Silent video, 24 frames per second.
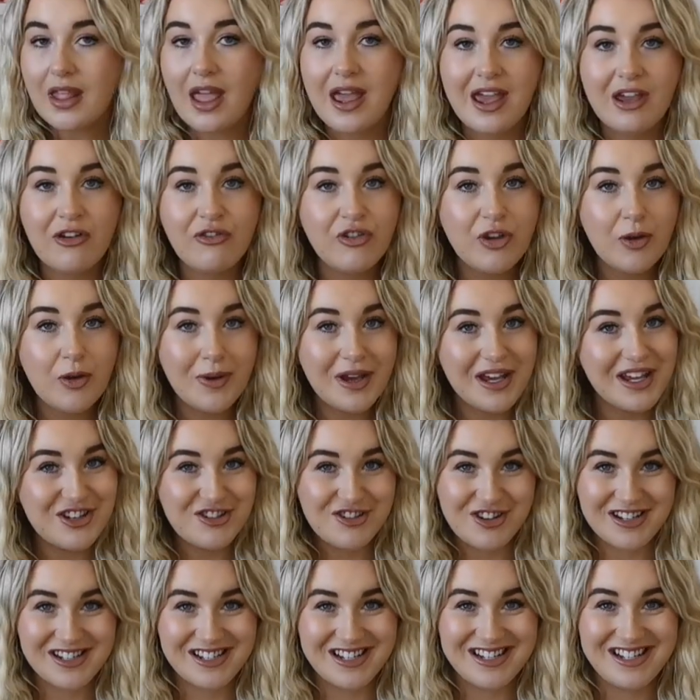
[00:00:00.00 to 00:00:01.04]
if you're
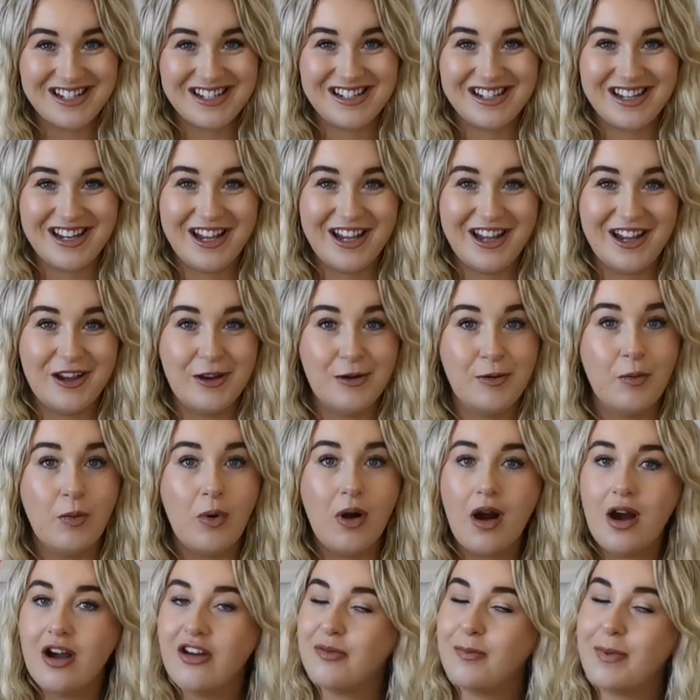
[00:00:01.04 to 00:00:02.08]
interested to see
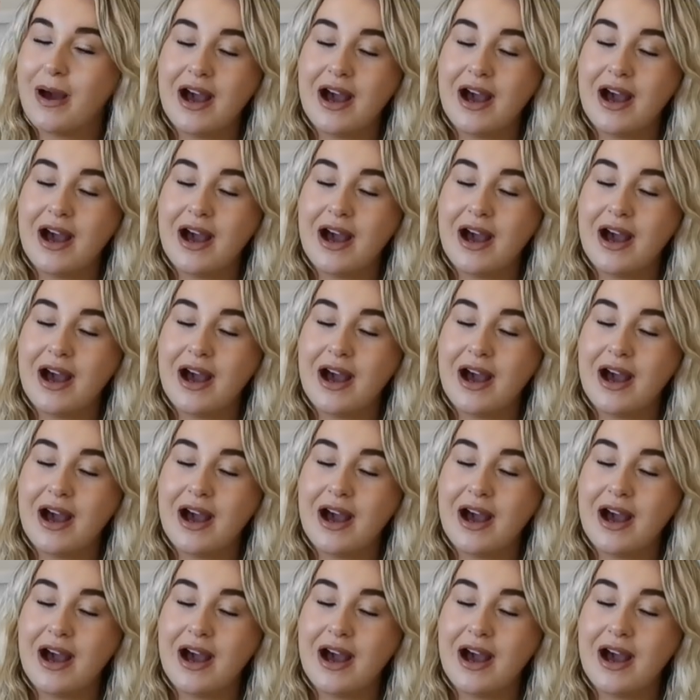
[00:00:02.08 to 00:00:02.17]
what I've